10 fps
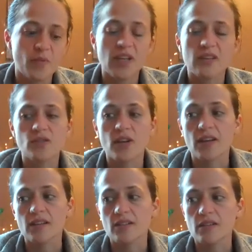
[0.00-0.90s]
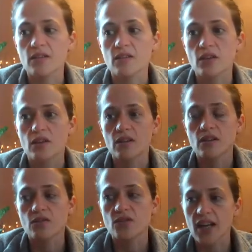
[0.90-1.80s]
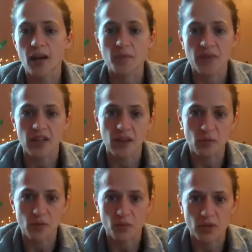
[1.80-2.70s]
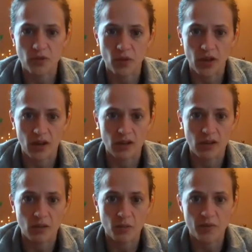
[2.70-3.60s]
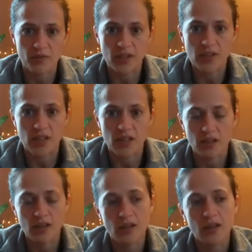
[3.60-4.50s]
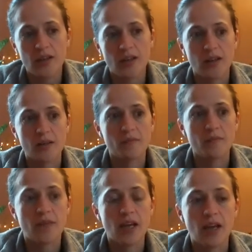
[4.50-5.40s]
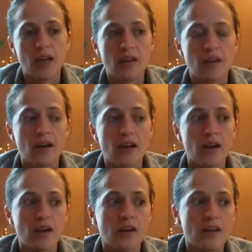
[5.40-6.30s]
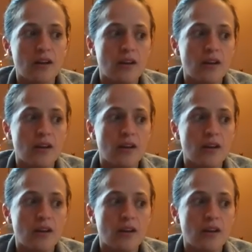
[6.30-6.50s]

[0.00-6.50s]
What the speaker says: because you stay up to date with what's going on in your profession, and and uh,